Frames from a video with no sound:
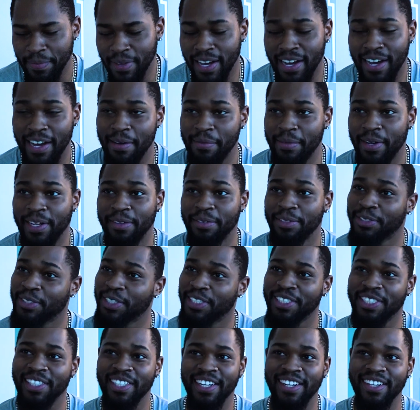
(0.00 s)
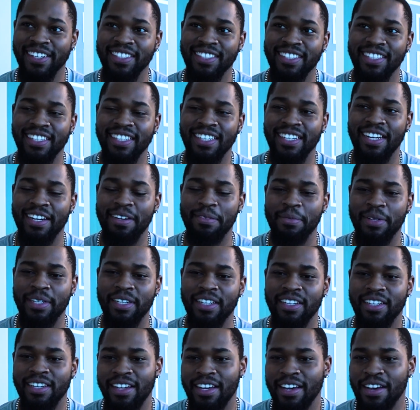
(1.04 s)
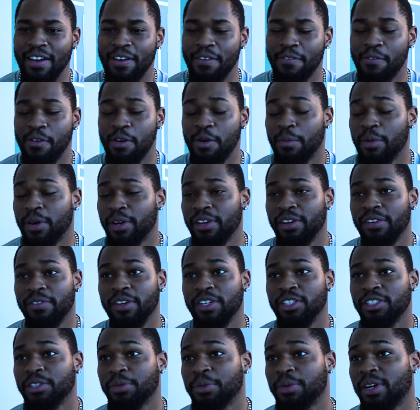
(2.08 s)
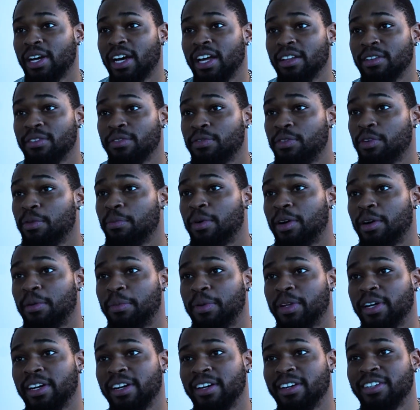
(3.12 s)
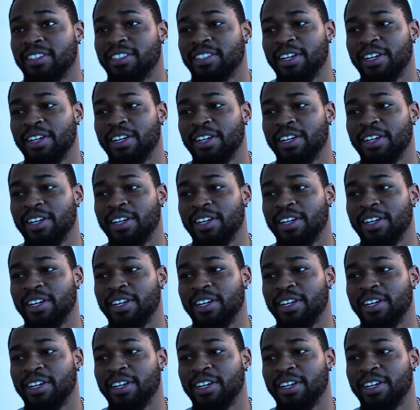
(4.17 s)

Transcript: Hi, my name is Christian Arrington. I'm a former University of Rhode Island football player